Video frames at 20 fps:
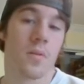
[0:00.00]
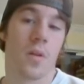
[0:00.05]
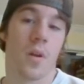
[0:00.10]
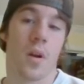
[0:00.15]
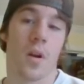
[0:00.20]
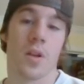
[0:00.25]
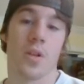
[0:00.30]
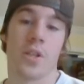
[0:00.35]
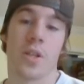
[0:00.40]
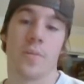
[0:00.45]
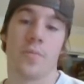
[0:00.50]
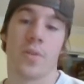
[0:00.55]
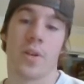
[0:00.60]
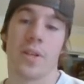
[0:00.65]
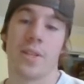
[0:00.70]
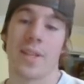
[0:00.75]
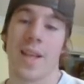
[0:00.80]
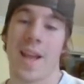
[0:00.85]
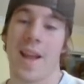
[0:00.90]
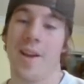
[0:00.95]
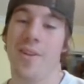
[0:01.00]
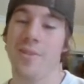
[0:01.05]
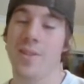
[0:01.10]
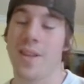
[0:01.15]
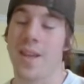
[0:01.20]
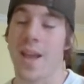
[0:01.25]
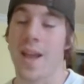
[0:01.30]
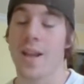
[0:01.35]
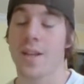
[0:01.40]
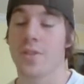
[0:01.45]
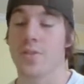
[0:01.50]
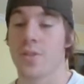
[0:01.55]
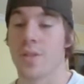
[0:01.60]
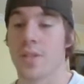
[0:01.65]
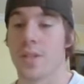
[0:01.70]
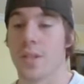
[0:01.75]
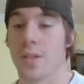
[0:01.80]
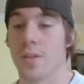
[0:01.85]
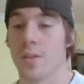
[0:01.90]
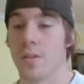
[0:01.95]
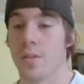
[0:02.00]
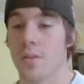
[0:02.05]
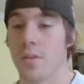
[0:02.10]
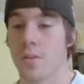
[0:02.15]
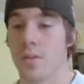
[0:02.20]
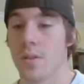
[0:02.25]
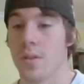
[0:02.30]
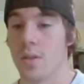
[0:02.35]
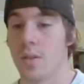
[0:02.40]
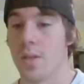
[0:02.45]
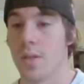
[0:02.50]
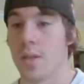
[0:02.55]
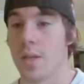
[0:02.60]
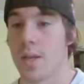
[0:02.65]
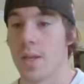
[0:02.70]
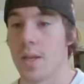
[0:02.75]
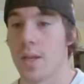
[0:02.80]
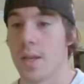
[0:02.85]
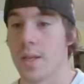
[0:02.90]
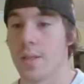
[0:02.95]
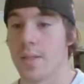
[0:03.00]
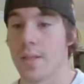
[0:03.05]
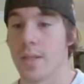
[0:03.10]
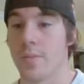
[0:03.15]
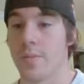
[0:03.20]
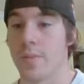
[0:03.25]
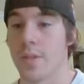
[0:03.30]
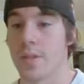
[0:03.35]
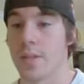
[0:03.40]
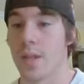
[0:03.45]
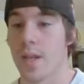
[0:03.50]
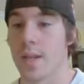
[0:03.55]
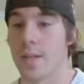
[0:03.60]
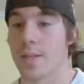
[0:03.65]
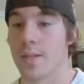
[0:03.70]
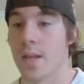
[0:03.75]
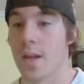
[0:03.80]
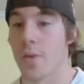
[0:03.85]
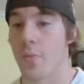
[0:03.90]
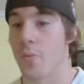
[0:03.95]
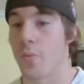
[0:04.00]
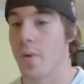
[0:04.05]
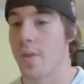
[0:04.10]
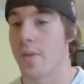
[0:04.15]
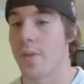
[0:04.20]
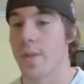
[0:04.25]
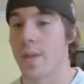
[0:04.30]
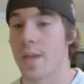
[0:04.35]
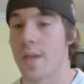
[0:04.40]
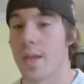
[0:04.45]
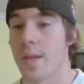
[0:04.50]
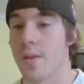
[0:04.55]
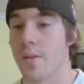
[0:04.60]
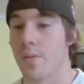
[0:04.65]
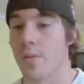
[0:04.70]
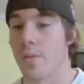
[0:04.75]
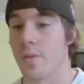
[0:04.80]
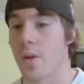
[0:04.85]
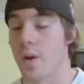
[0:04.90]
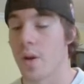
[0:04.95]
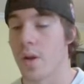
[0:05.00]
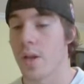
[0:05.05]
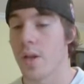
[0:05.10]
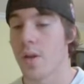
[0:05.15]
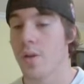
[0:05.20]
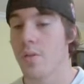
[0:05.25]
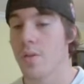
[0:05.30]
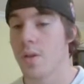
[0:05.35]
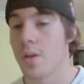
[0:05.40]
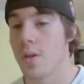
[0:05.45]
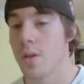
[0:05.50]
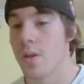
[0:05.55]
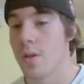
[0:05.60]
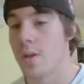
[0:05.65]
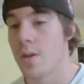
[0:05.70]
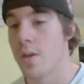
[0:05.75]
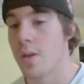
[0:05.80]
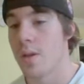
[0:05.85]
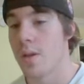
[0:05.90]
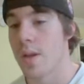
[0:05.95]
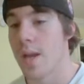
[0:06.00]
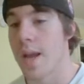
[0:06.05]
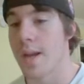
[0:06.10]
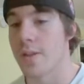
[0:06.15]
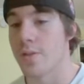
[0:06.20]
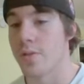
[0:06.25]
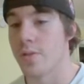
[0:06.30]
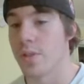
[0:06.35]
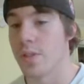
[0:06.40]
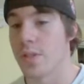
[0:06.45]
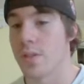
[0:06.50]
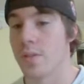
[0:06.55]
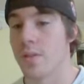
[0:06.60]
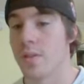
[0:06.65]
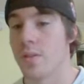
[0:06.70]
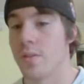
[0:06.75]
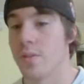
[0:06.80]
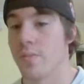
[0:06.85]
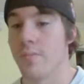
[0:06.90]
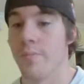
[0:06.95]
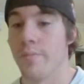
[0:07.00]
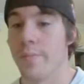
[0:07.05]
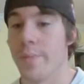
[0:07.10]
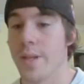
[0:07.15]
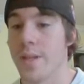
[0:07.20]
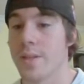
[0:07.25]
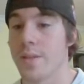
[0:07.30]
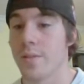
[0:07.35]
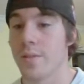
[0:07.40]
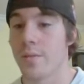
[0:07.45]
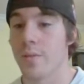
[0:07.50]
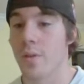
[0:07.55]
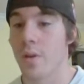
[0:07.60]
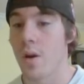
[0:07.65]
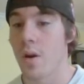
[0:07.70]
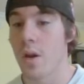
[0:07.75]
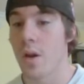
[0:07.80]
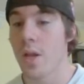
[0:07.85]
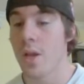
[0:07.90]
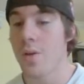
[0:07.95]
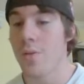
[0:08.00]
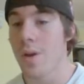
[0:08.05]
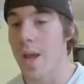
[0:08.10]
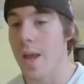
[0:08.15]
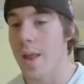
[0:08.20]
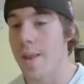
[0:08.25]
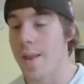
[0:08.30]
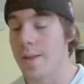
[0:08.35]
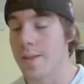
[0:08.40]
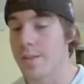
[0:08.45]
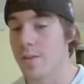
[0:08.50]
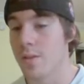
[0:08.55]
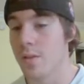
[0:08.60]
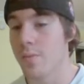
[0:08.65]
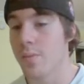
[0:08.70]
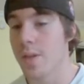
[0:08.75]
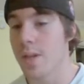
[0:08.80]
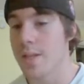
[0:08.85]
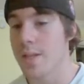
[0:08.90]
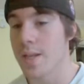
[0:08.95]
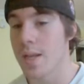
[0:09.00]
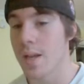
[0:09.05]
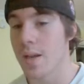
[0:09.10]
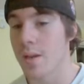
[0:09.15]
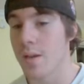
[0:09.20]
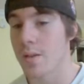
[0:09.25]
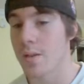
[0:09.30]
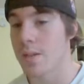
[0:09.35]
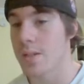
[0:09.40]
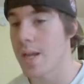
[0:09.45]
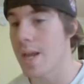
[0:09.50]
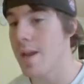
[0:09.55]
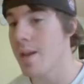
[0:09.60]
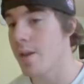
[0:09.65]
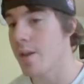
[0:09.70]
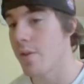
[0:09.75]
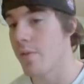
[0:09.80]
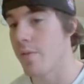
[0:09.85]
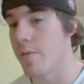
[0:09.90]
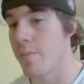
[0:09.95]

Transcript: RJ brings out here, as Demon slides down with the Lucario. Haxorus meets the Lucario, and it's going to be an attack here with